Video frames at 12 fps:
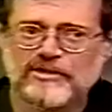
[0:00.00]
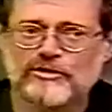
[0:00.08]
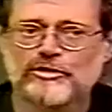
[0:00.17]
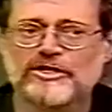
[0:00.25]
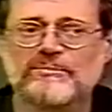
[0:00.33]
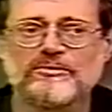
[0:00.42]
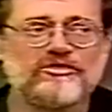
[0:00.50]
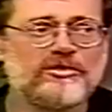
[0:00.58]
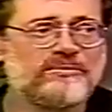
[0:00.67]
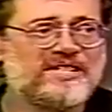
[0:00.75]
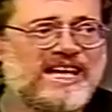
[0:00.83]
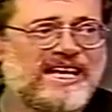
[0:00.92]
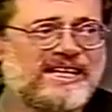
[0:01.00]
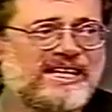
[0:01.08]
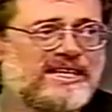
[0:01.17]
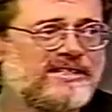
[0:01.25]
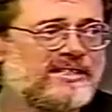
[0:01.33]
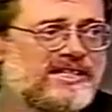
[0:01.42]
cribbed from
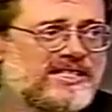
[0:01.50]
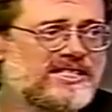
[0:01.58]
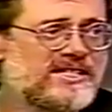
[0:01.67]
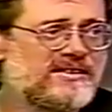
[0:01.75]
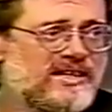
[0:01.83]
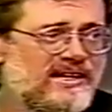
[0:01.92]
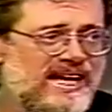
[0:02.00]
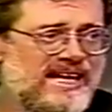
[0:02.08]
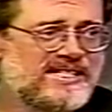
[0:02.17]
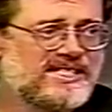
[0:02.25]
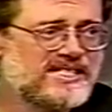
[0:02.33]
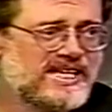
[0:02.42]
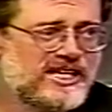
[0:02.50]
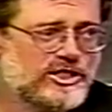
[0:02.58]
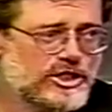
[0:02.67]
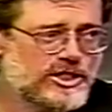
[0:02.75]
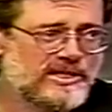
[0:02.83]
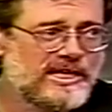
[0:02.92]
Danny Hillis in the last
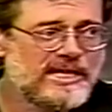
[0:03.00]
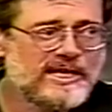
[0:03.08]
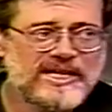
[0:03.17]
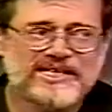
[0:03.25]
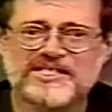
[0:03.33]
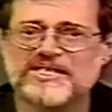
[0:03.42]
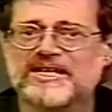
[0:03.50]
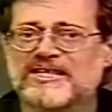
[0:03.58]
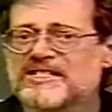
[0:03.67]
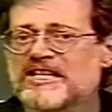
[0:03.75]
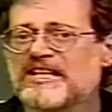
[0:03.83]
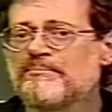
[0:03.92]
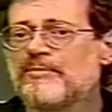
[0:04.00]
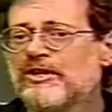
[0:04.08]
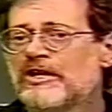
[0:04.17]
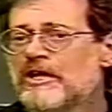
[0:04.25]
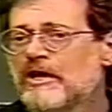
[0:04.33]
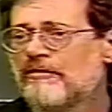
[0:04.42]
session is an
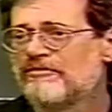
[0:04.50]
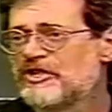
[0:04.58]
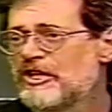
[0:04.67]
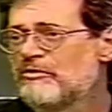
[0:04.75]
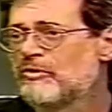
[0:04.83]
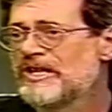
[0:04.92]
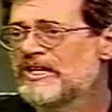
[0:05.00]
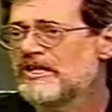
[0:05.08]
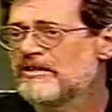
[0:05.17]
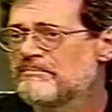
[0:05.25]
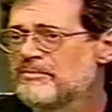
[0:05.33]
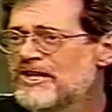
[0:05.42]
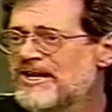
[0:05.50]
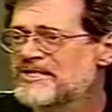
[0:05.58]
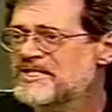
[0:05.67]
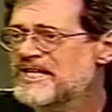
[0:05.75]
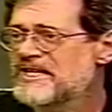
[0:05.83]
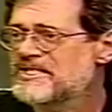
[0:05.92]
example of Darwinian
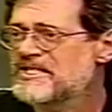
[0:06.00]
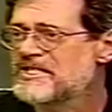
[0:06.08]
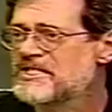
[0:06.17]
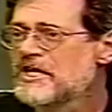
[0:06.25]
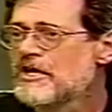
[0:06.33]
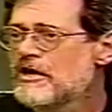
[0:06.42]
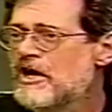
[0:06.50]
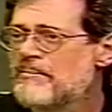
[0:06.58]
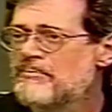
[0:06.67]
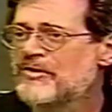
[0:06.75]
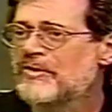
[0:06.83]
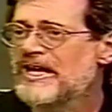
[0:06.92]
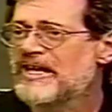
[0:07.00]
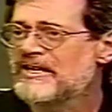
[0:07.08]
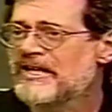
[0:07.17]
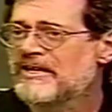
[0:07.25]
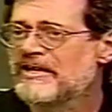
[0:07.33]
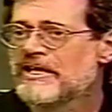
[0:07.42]
processes
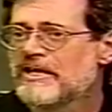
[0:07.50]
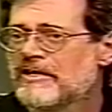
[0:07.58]
operating